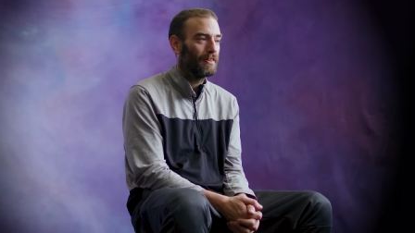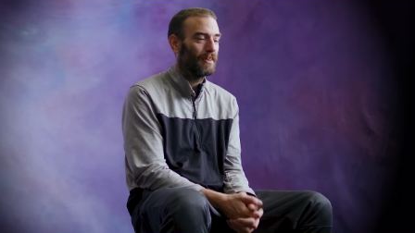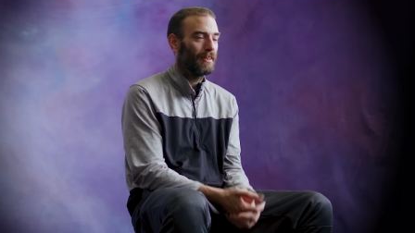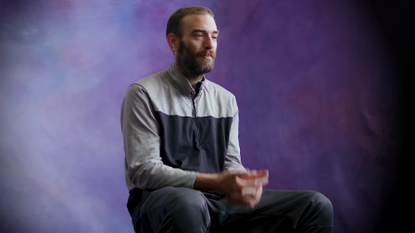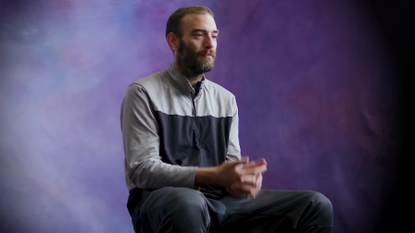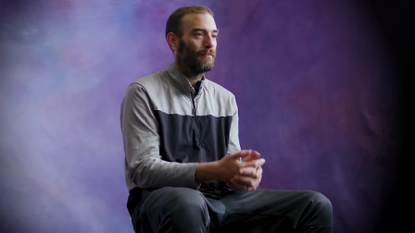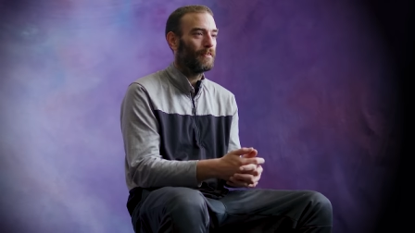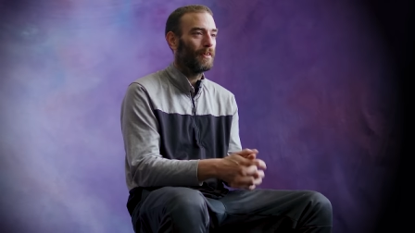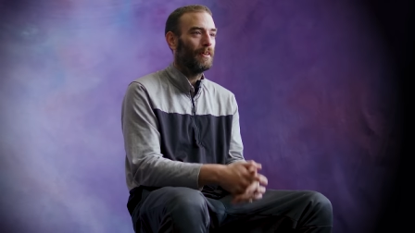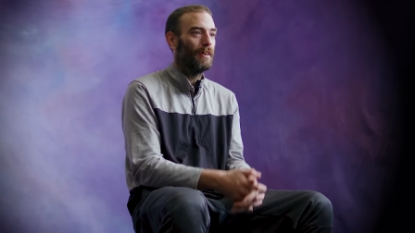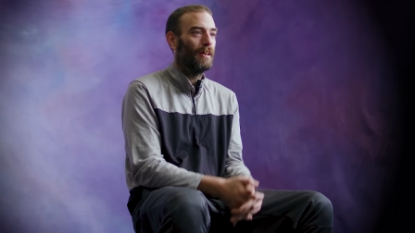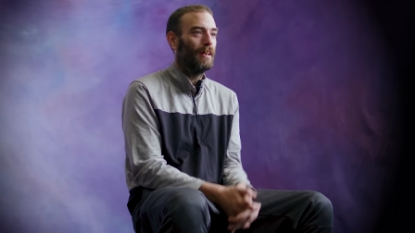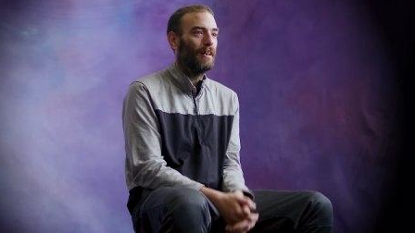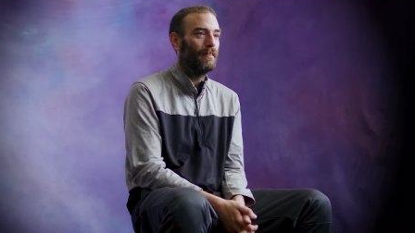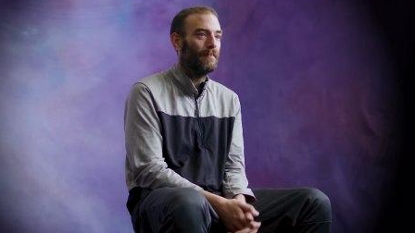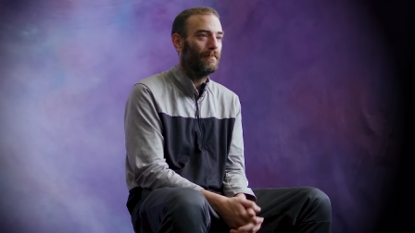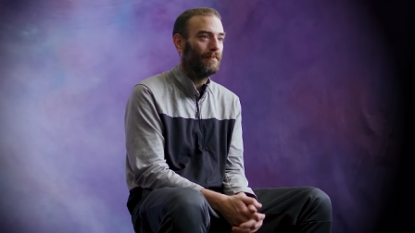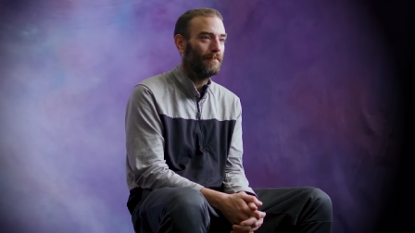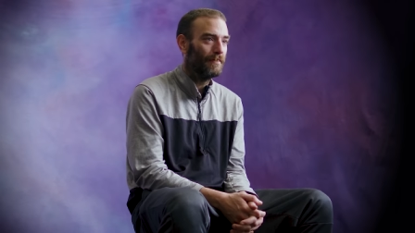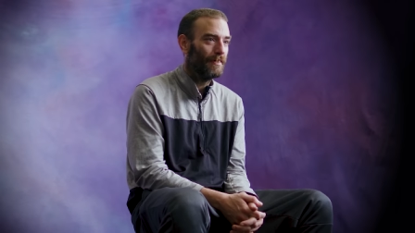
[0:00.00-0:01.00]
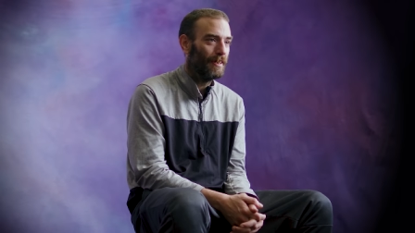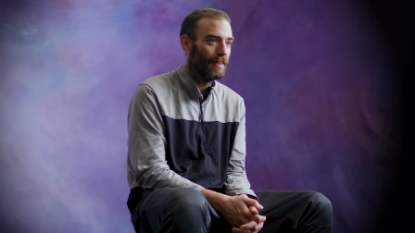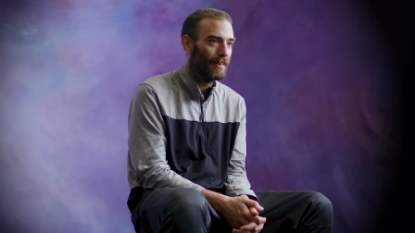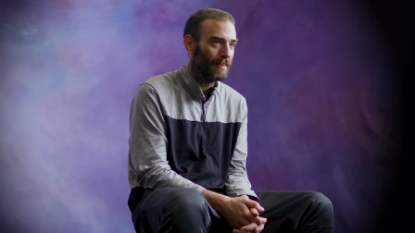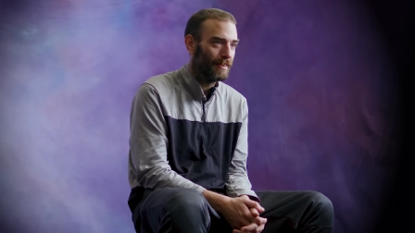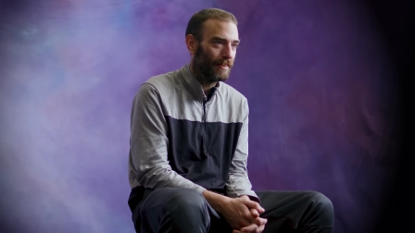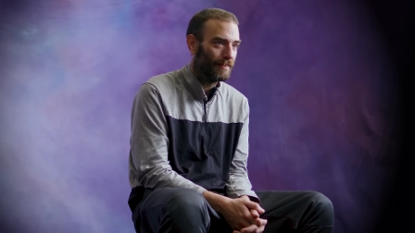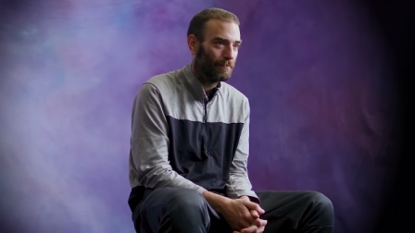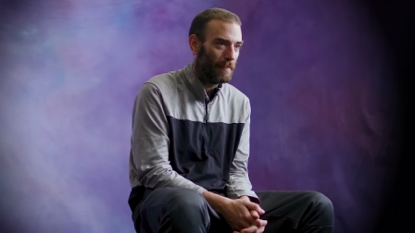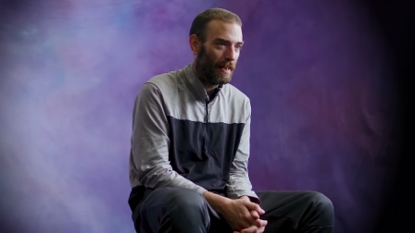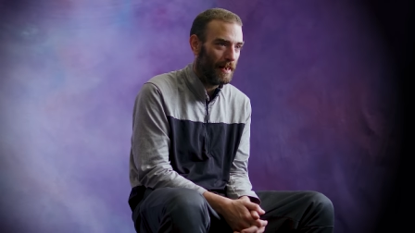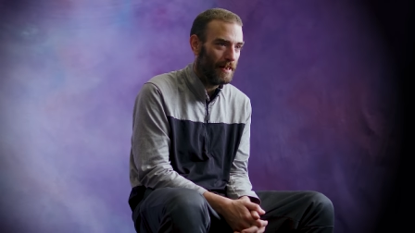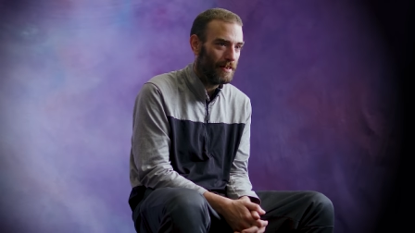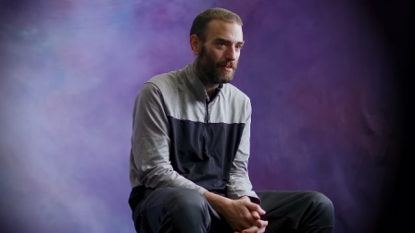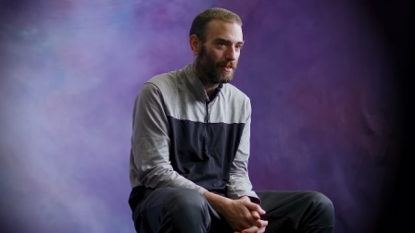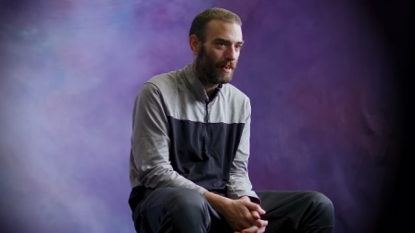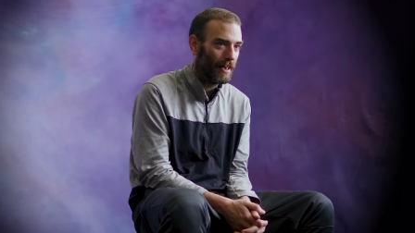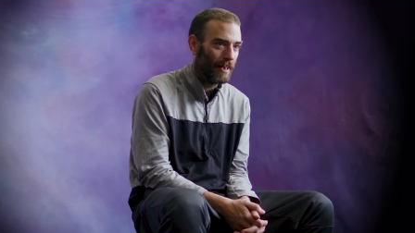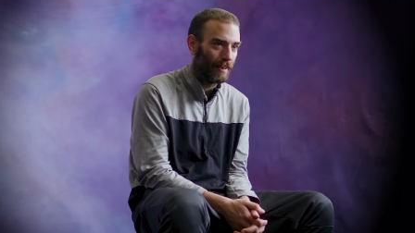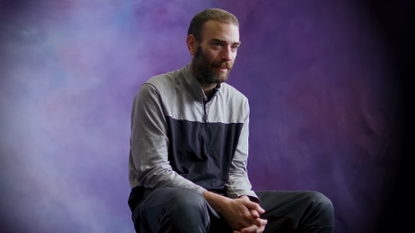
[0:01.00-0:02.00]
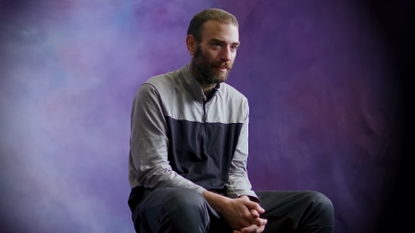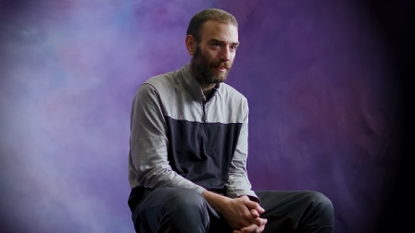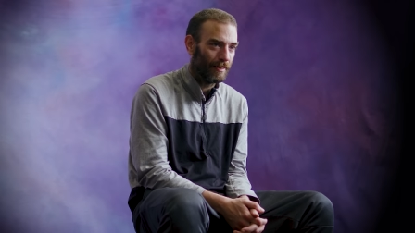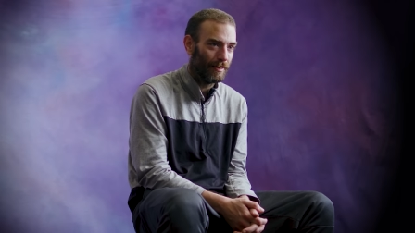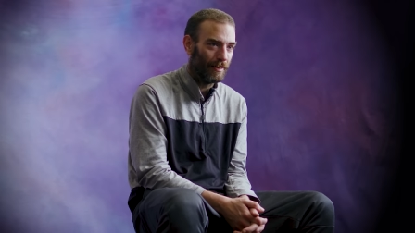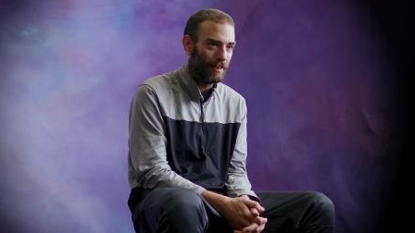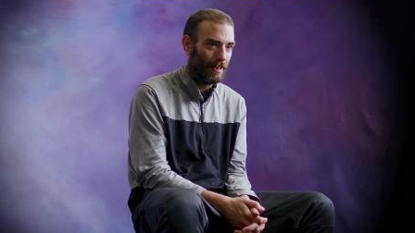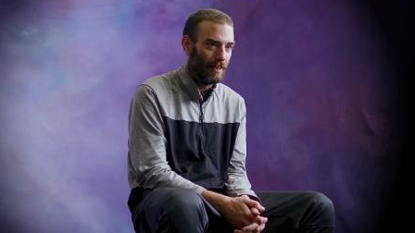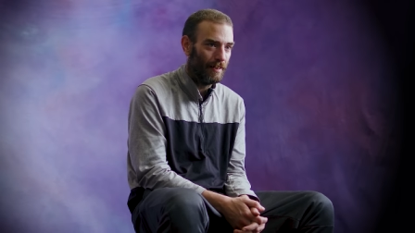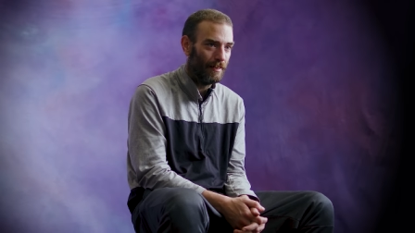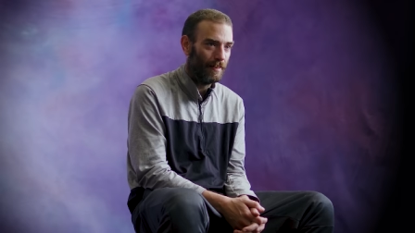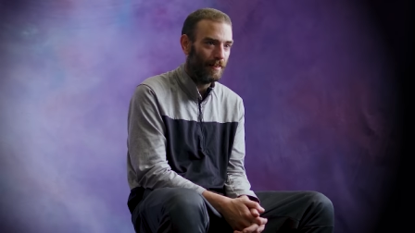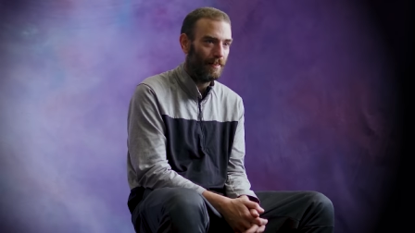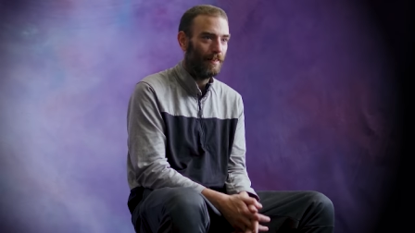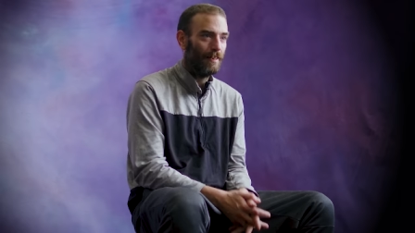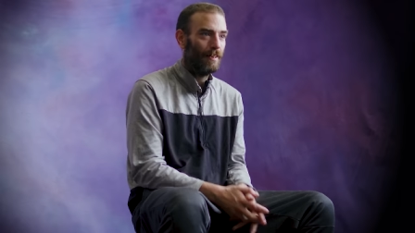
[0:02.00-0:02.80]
looking for a, a paycheck or a,